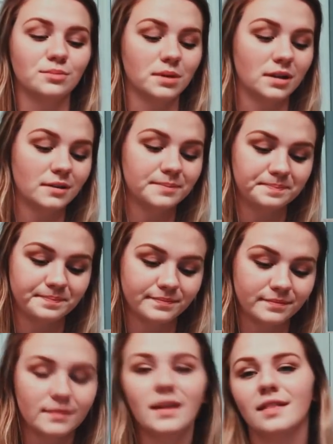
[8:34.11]
but
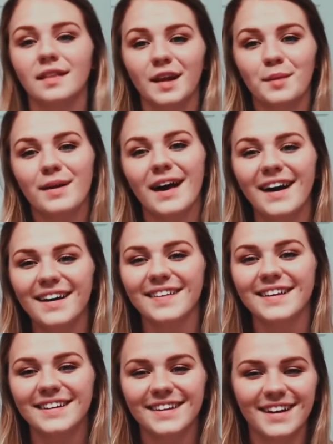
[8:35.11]
then I met
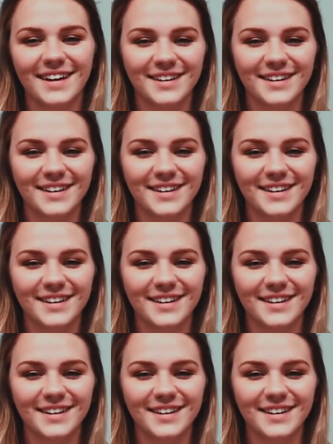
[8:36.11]
Adeline.